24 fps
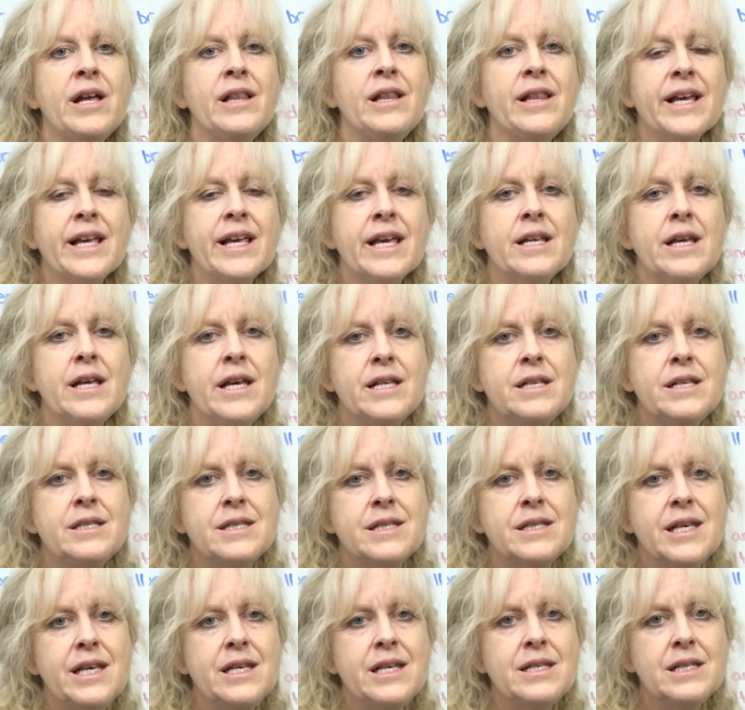like
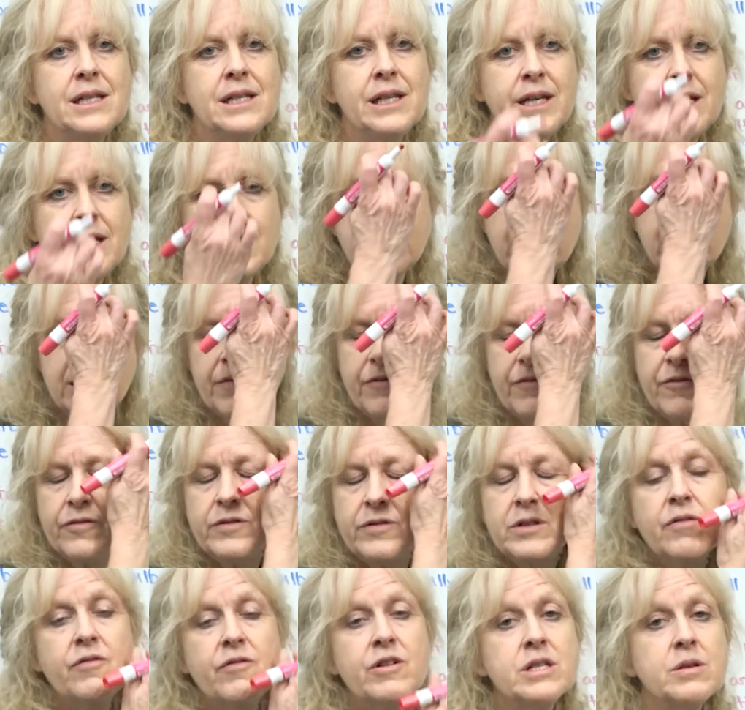it's easily
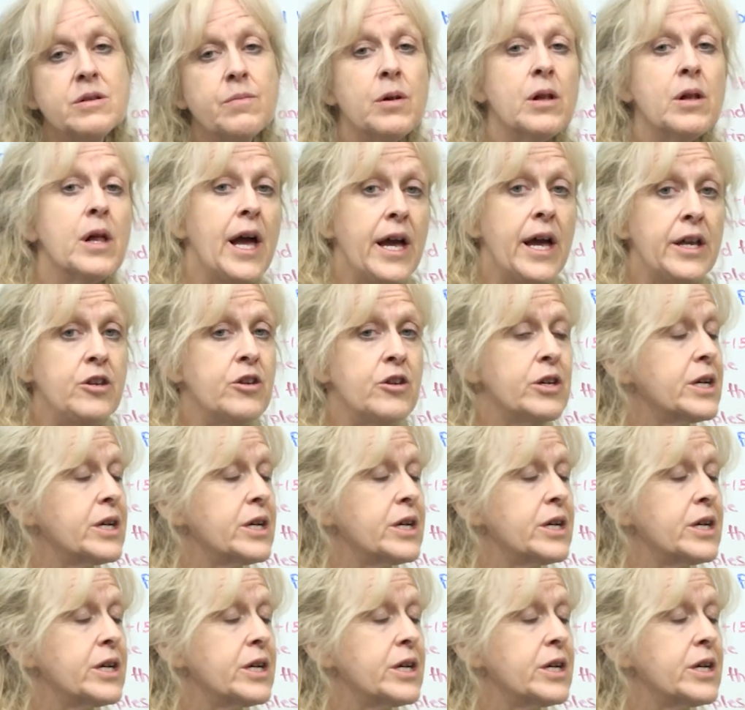divisible and you